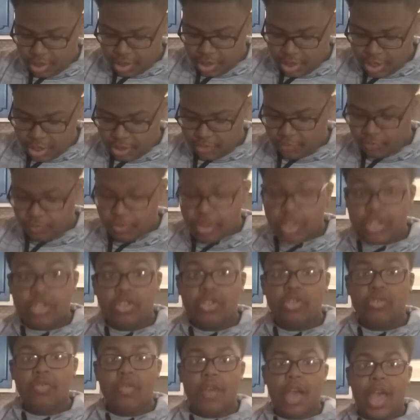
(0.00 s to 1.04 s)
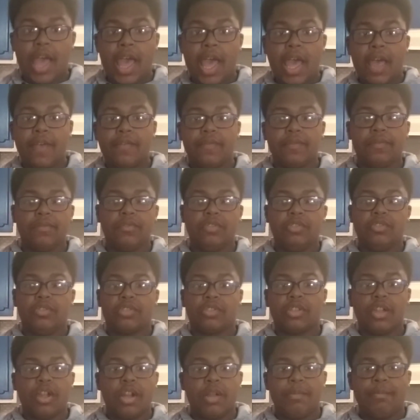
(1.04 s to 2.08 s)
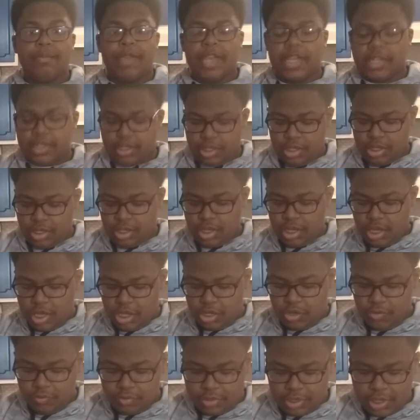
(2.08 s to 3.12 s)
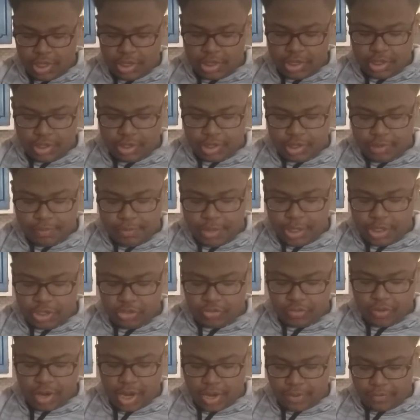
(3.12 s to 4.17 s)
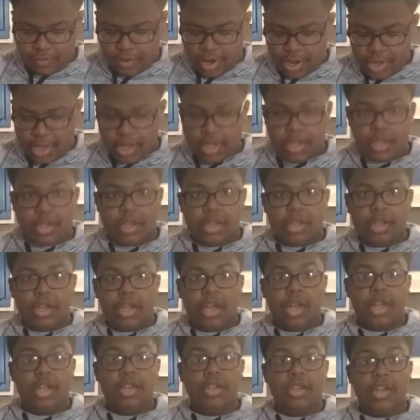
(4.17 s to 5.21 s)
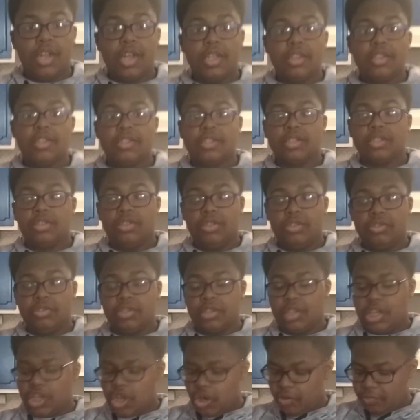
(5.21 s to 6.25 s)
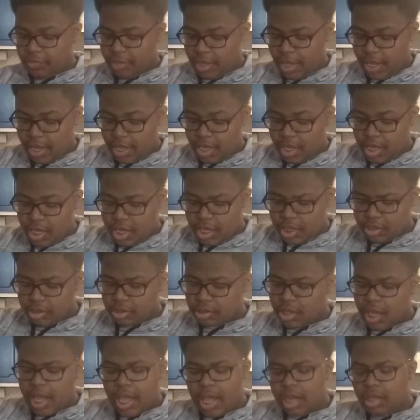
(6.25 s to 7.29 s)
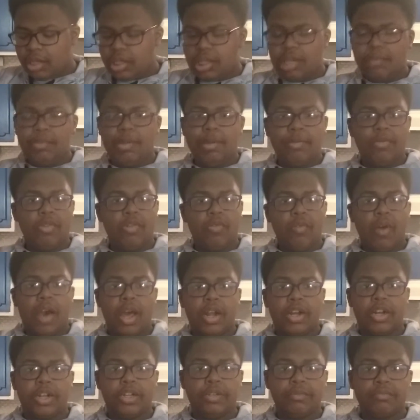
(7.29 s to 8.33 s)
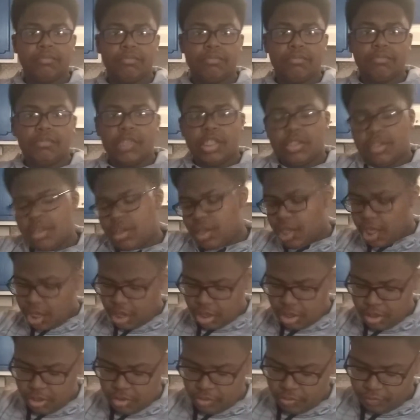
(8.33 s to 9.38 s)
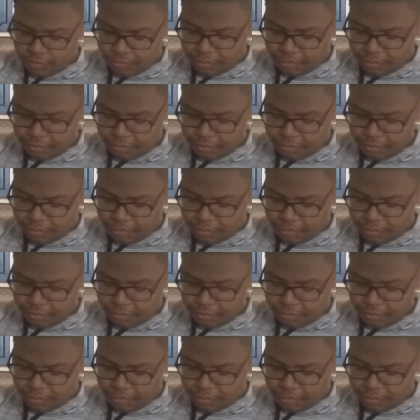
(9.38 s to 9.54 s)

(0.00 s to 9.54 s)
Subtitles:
is when you start mixing, you see it looks a bit dry, right? Another solution to help that is just add a little bit more water. That's all you gotta do.